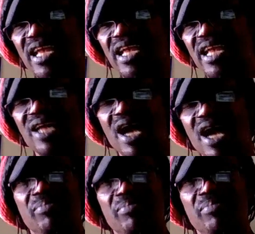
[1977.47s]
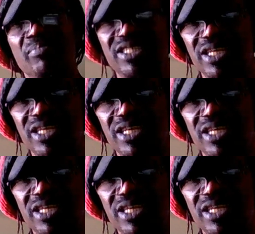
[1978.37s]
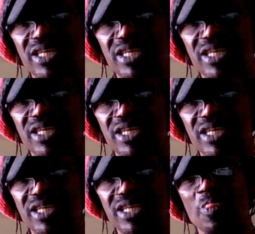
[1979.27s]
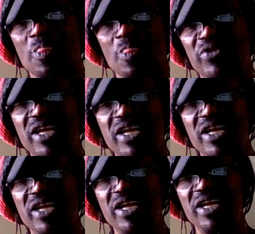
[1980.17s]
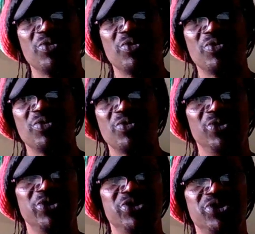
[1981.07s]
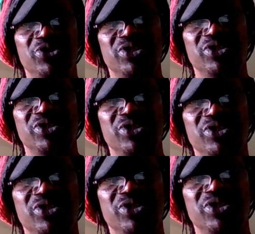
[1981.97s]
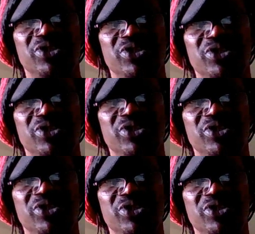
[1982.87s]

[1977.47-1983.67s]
like Don Blankenship, okay? The idiot who uses persons and